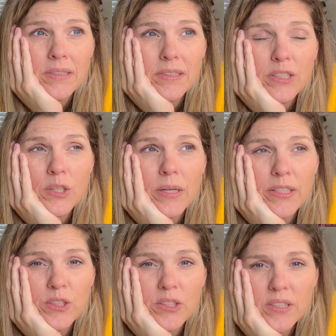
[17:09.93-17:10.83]
You know how
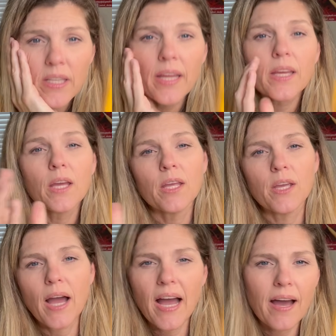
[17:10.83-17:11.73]
you just like,
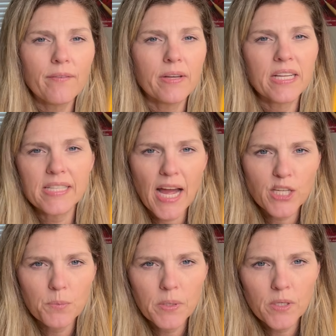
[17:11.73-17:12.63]
you have an
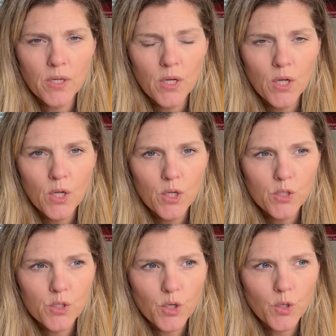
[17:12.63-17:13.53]
attachment
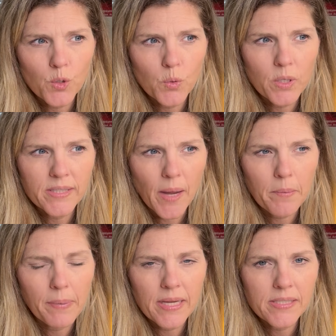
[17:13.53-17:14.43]
to a
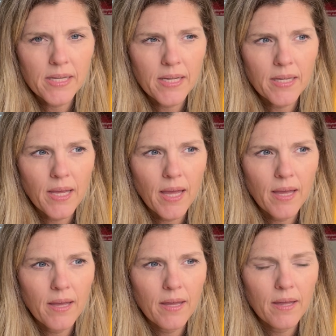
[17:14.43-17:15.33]
diamond painting,
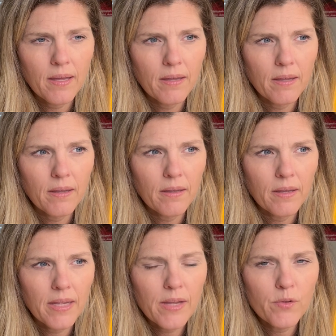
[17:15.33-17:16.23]

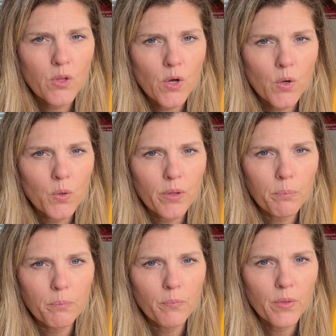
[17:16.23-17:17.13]
even though
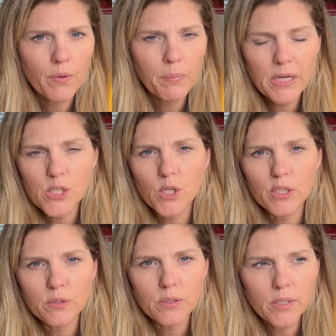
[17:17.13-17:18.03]
the picture
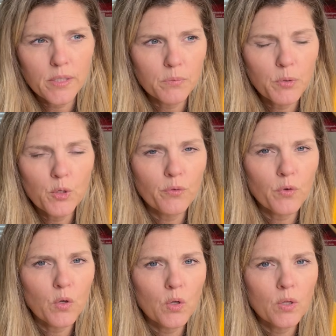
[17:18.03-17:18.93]
is
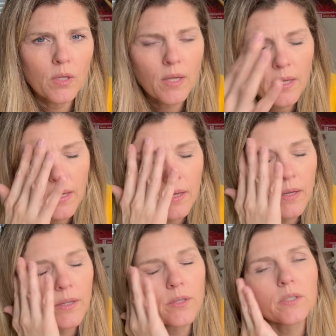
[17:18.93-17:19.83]
beautiful,
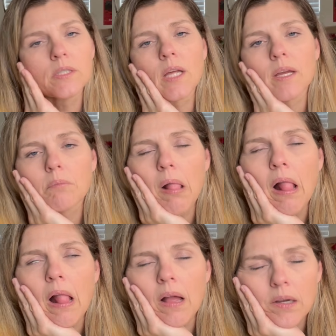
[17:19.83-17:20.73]
you're just like,
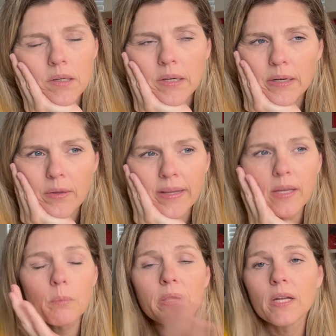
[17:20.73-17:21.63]
meh, I don't like
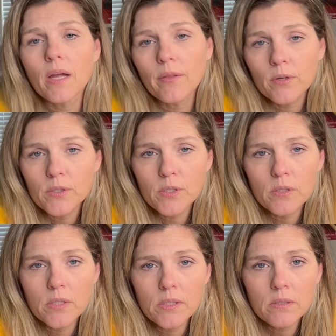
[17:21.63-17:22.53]
it. But then others,
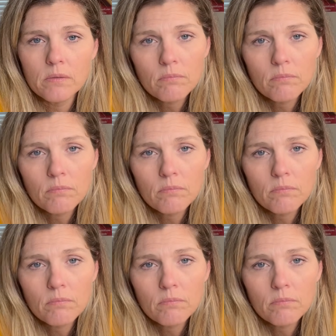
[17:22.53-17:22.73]
you're just,